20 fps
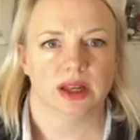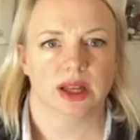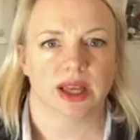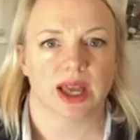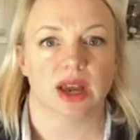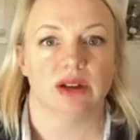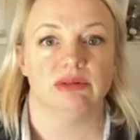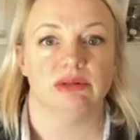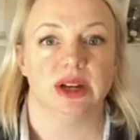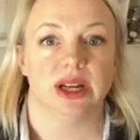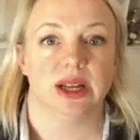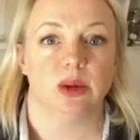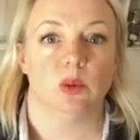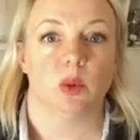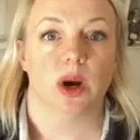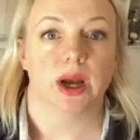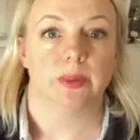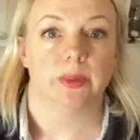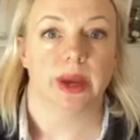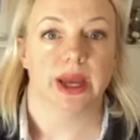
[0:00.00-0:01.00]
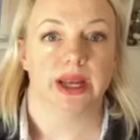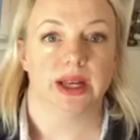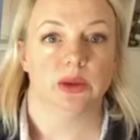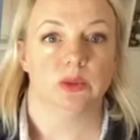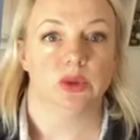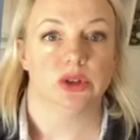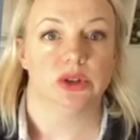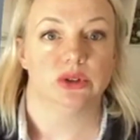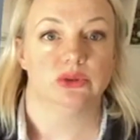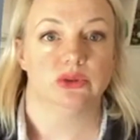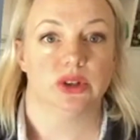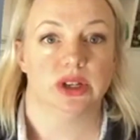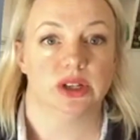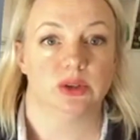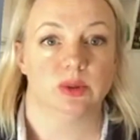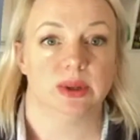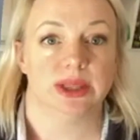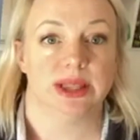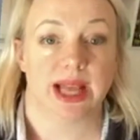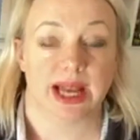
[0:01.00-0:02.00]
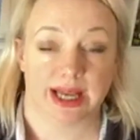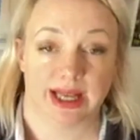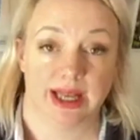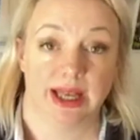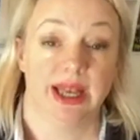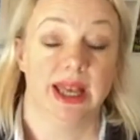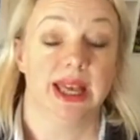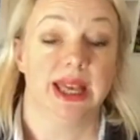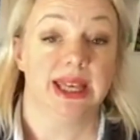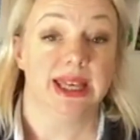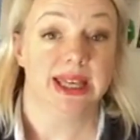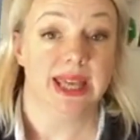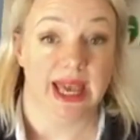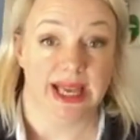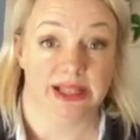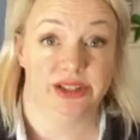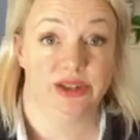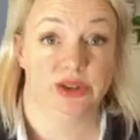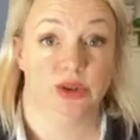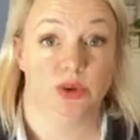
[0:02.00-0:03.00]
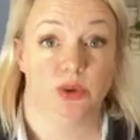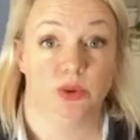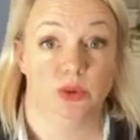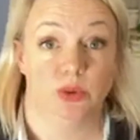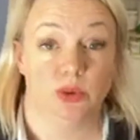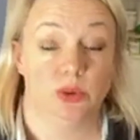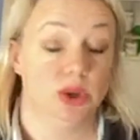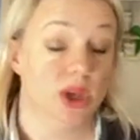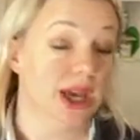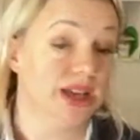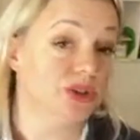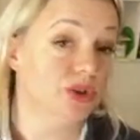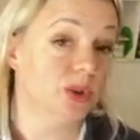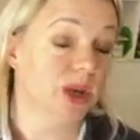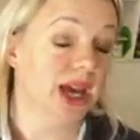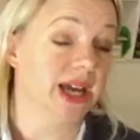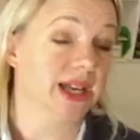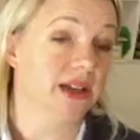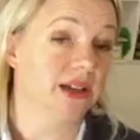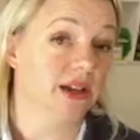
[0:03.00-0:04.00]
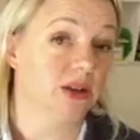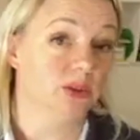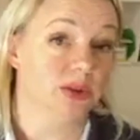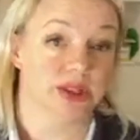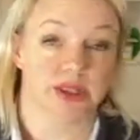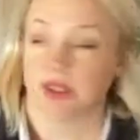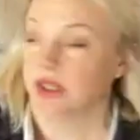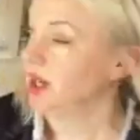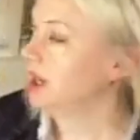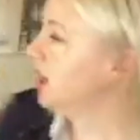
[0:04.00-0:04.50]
get a really white paint and would you finish with lacquer? Yes, you can and I would.